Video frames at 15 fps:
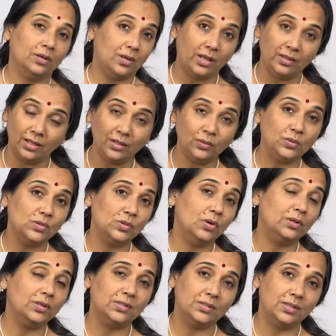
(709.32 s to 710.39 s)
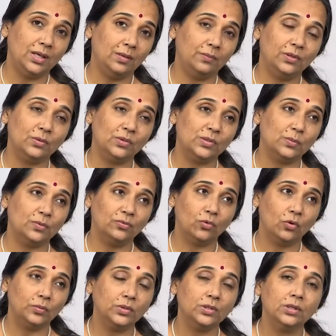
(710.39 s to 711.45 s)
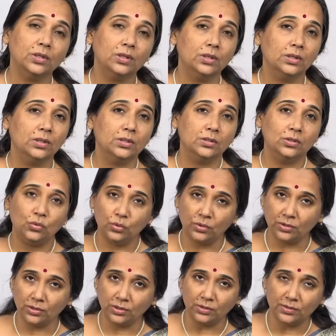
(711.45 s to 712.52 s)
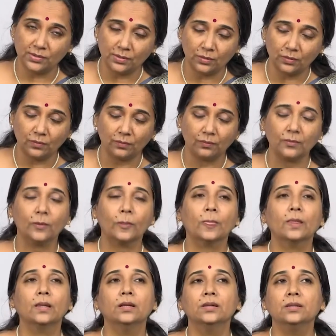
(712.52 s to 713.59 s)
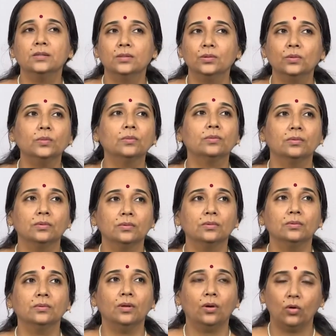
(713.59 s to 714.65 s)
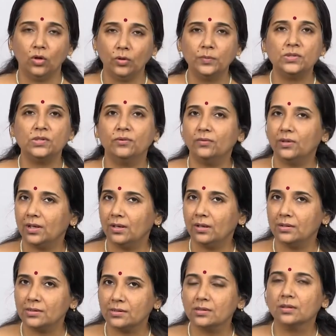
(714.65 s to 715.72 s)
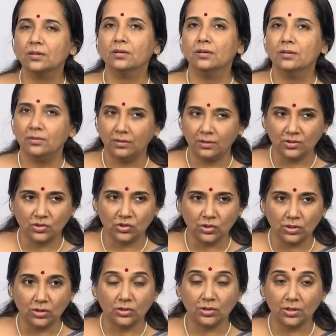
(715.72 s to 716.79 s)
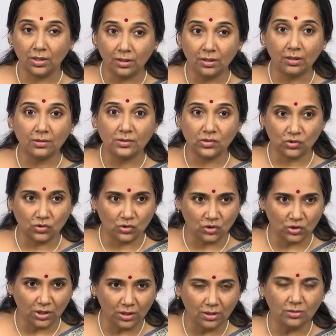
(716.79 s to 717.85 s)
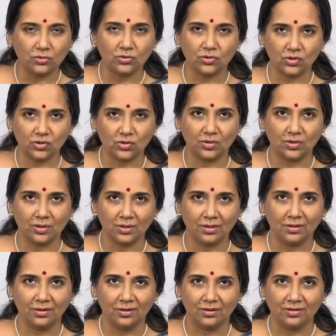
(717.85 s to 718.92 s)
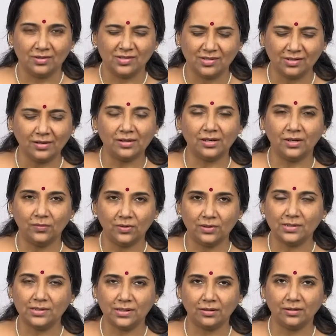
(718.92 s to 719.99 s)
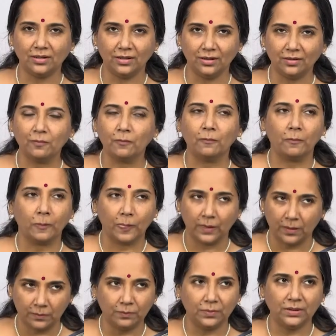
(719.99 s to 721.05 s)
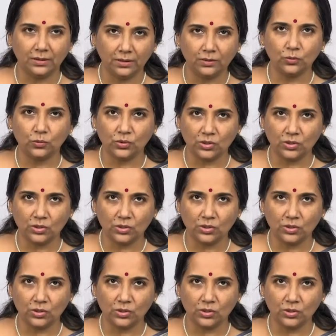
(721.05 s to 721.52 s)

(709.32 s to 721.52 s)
And that was not the same that was performed 200 years ago. So the corpus of ragas does change. Ragas change subtly, very subtly, but they do